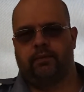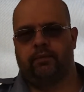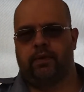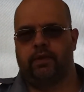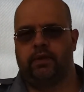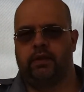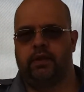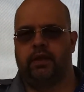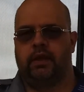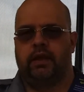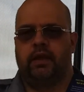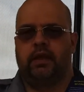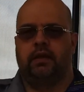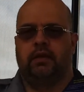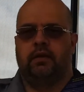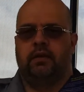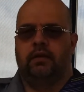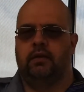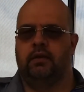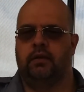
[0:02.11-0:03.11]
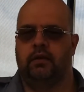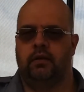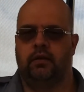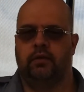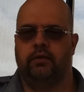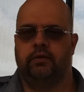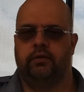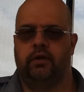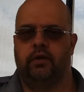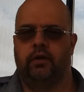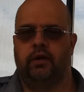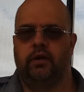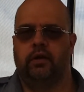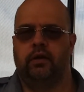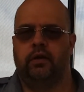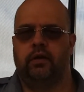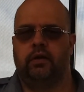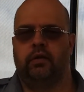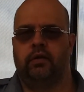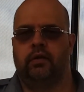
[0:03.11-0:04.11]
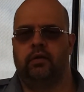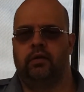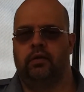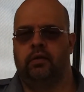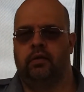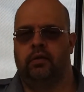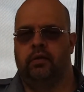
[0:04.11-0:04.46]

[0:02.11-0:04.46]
with you again concerning the